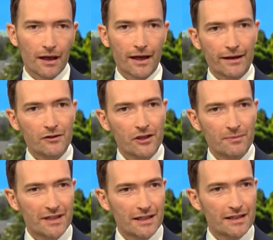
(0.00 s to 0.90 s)
And Alzheimer's
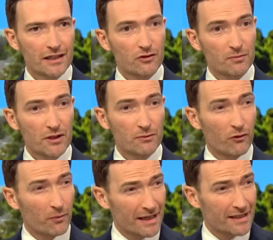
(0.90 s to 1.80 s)
disease is responsible for
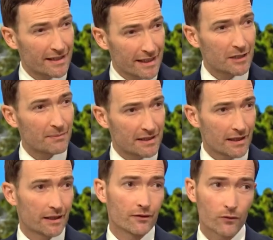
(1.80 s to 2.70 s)
about
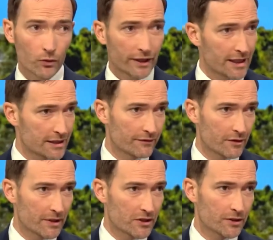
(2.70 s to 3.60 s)
60% of all the cases of
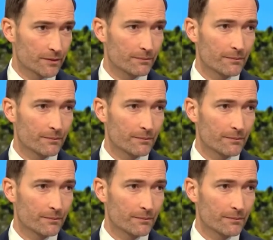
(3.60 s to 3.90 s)
dementia.